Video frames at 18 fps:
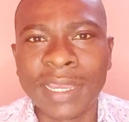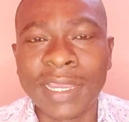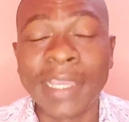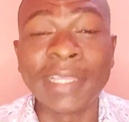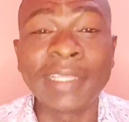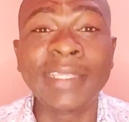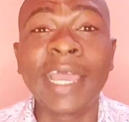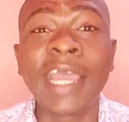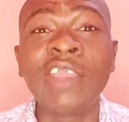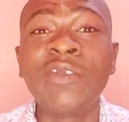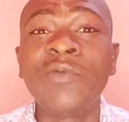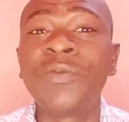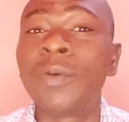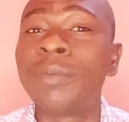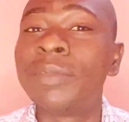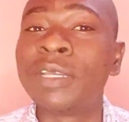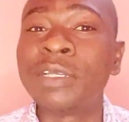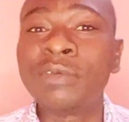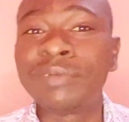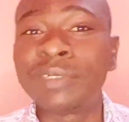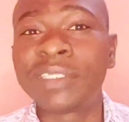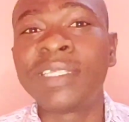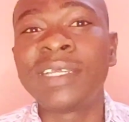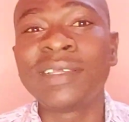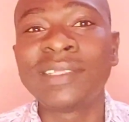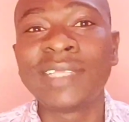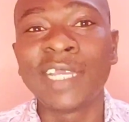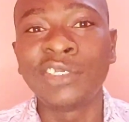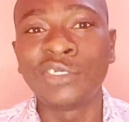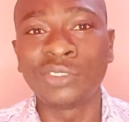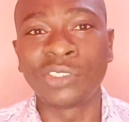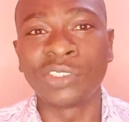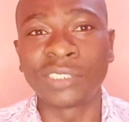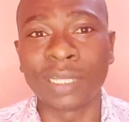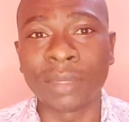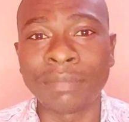hinder you from the greatness that you
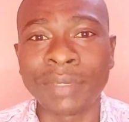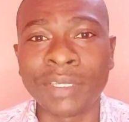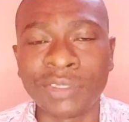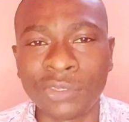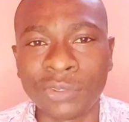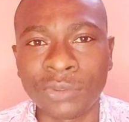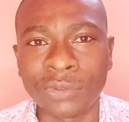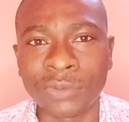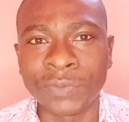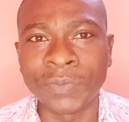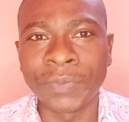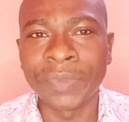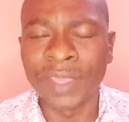should step into.